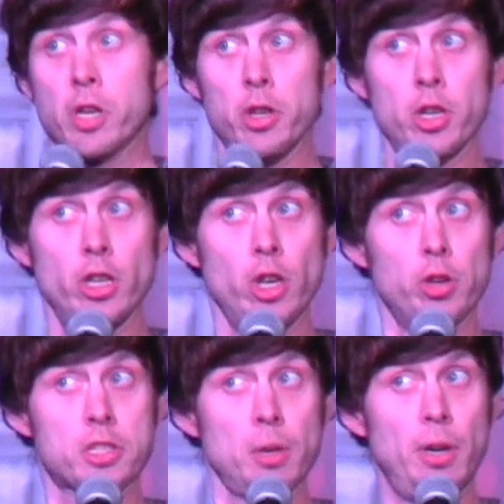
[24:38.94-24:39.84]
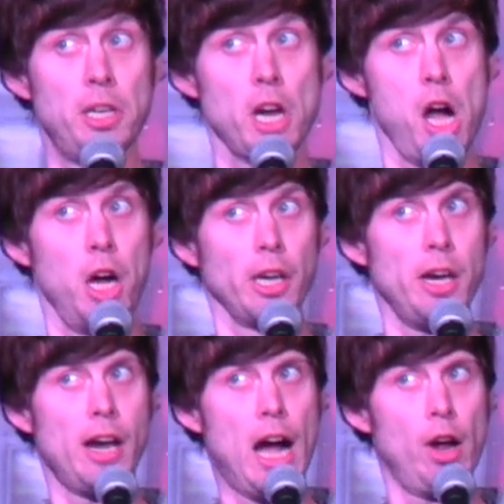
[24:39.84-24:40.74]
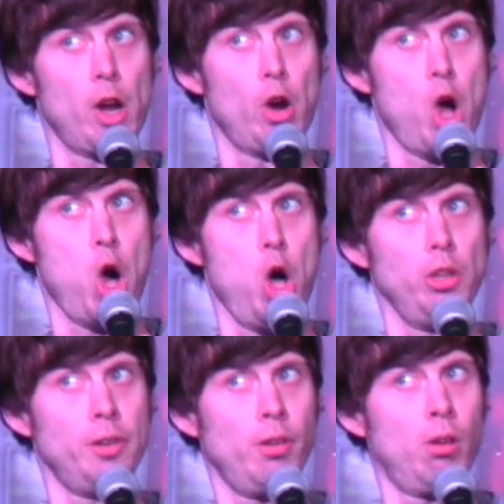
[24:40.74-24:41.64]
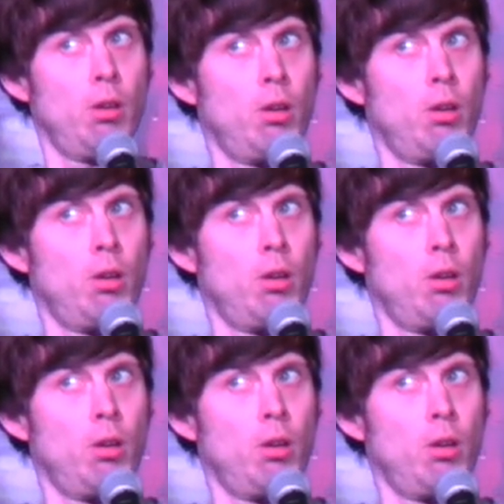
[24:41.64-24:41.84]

Did you used to be young and now you're old?